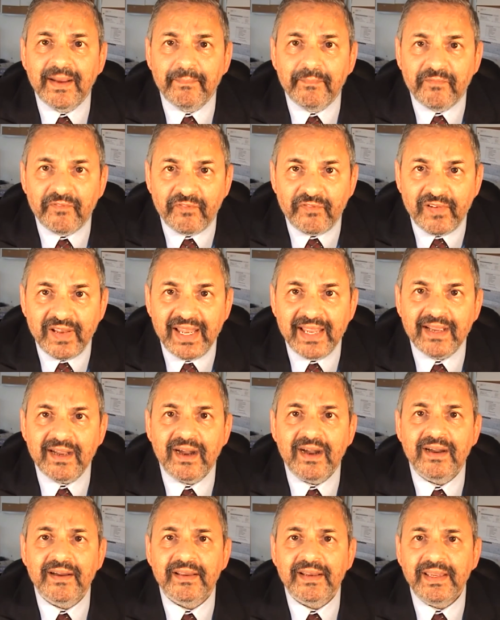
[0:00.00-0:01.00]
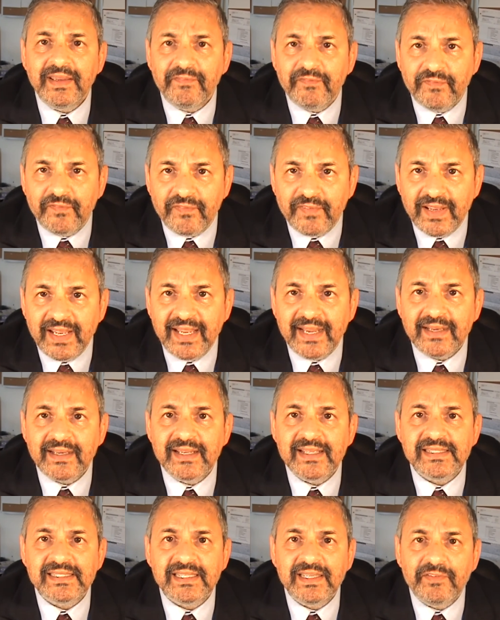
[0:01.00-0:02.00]
feeling hungry, feeling
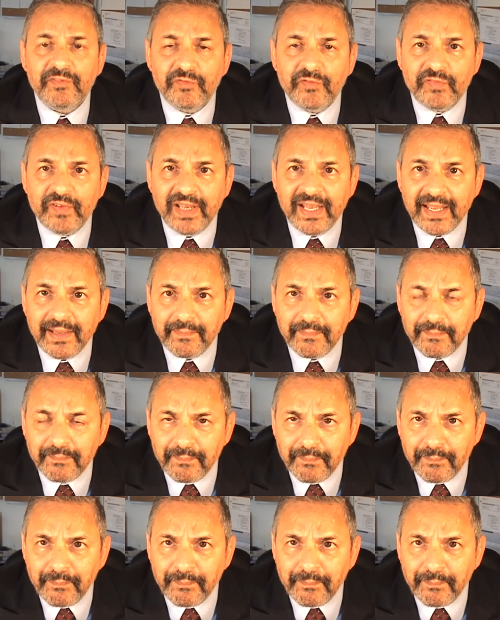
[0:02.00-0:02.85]
dizzy, feeling